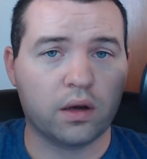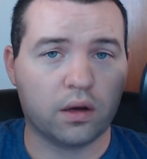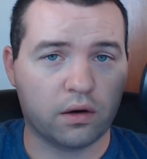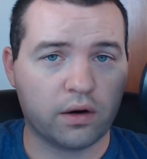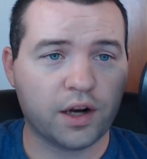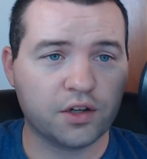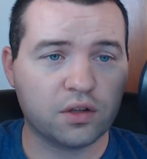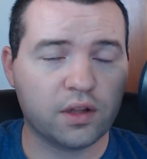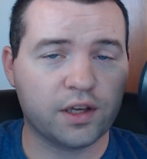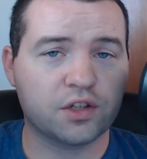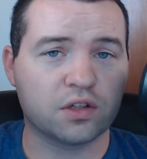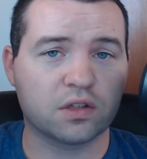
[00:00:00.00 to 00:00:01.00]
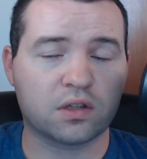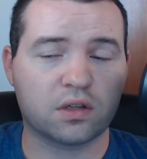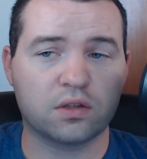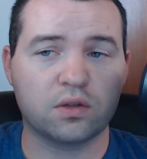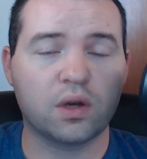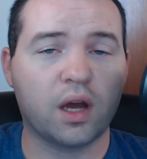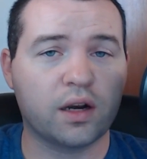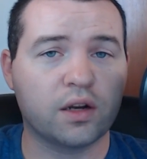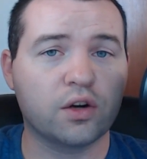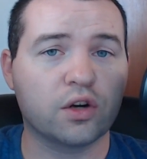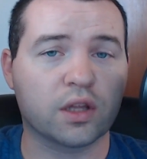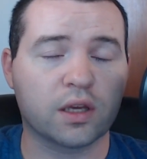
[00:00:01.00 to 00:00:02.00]
Congratulations, because you got
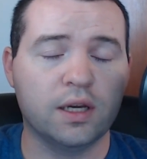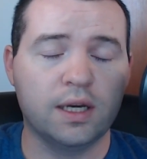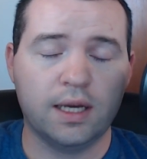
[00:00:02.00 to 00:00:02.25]
in early.